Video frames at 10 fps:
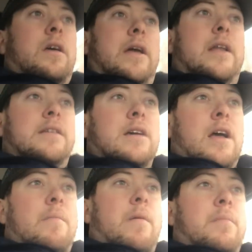
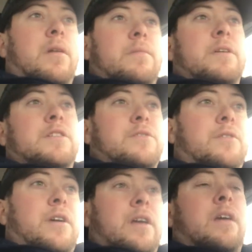anytime I'm going to be
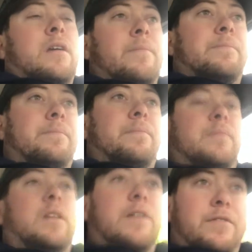doing
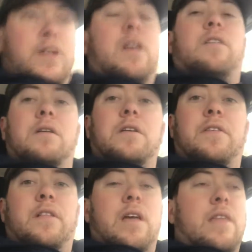lifting or
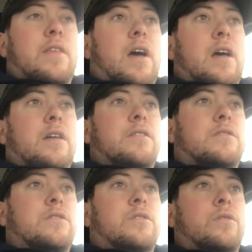anything like that,
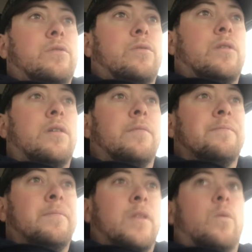to
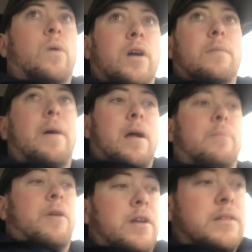wear a back
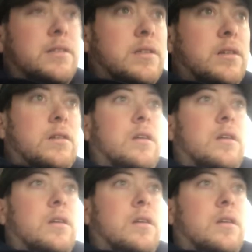brace